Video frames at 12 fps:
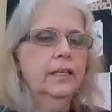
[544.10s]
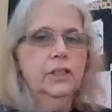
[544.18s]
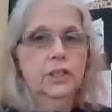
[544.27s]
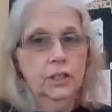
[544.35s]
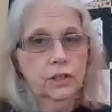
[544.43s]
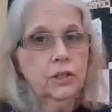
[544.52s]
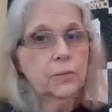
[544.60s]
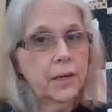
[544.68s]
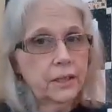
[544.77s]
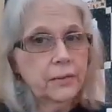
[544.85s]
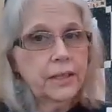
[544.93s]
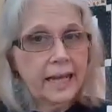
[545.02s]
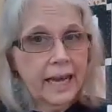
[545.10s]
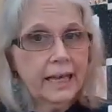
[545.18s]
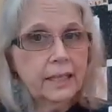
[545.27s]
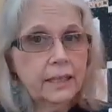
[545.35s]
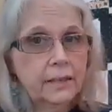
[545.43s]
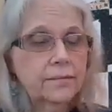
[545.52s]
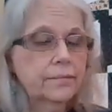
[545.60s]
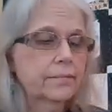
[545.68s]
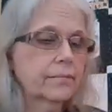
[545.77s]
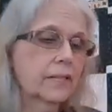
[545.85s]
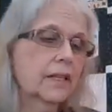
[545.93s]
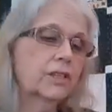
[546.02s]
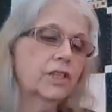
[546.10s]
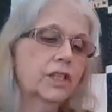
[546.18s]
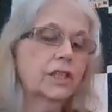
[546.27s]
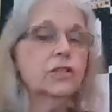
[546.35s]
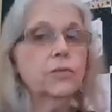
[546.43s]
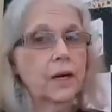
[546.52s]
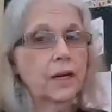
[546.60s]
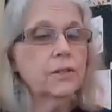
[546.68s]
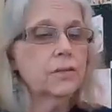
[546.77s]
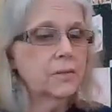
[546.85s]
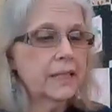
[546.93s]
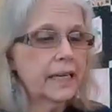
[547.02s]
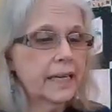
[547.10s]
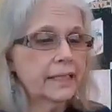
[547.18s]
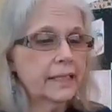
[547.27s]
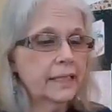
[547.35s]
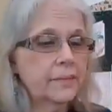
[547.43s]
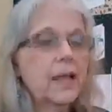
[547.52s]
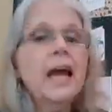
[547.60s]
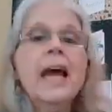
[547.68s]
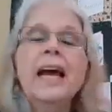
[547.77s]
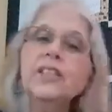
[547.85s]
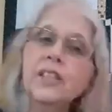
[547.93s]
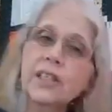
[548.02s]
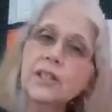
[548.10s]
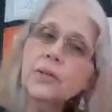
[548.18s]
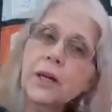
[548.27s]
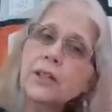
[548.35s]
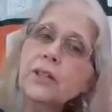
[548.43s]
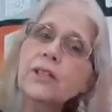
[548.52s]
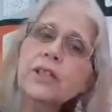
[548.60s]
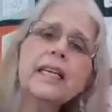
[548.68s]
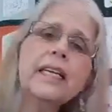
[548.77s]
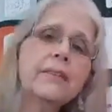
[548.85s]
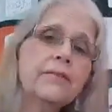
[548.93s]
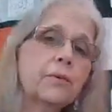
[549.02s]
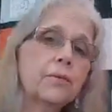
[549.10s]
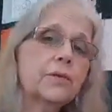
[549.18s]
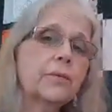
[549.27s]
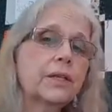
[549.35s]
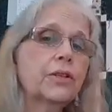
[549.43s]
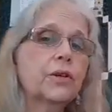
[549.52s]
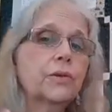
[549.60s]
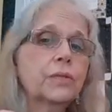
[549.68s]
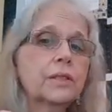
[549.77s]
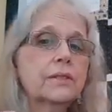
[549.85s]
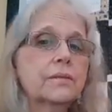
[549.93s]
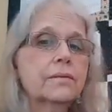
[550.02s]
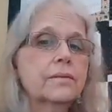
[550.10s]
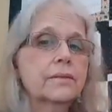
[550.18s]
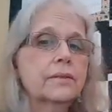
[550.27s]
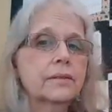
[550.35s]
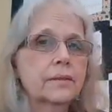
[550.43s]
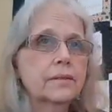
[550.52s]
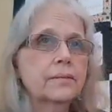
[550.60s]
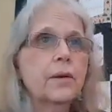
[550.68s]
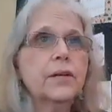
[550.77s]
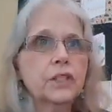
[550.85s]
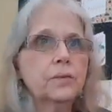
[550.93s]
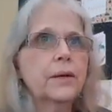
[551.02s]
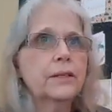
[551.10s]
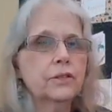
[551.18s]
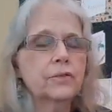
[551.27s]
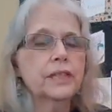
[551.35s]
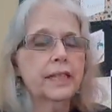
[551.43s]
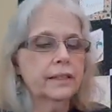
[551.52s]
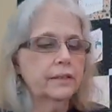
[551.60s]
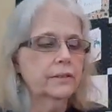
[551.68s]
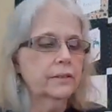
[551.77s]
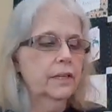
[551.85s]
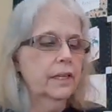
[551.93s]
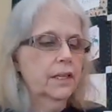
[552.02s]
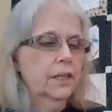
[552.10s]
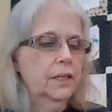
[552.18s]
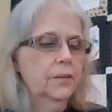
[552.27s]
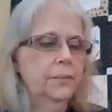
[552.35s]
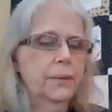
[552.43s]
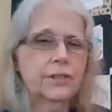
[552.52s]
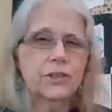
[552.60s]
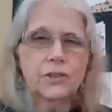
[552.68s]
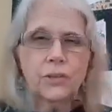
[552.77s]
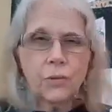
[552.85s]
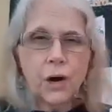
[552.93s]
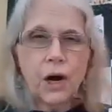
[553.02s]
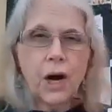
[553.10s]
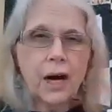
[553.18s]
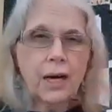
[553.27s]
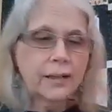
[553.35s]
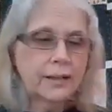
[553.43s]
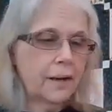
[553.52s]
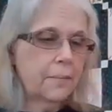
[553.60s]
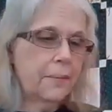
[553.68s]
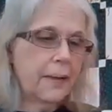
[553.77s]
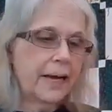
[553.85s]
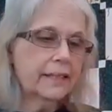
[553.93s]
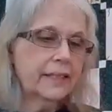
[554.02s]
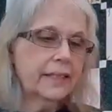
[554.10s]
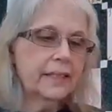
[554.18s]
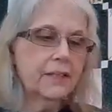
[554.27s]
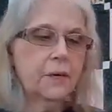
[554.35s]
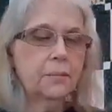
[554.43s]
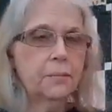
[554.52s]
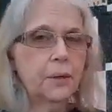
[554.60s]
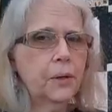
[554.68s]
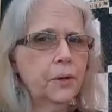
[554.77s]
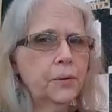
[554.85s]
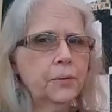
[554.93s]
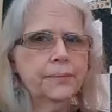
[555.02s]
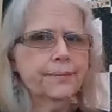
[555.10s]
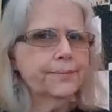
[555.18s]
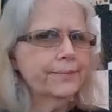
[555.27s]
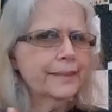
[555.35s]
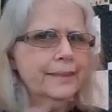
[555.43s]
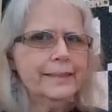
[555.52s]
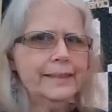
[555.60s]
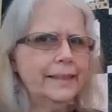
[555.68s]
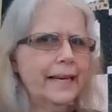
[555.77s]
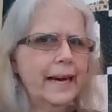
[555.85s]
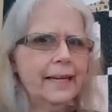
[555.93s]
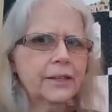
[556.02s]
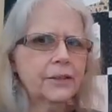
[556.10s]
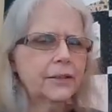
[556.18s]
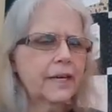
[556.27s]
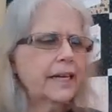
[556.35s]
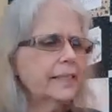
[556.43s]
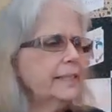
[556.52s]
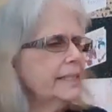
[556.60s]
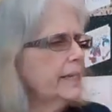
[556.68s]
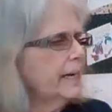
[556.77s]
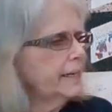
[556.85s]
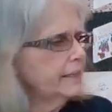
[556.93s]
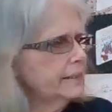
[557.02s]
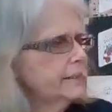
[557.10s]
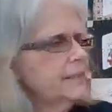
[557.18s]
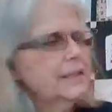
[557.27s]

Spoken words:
She could swallow an egg, and she could swallow some candy. She could swallow a chick if it was one of those marshmallow chicks. But straw, a basket, a bow, not a good idea.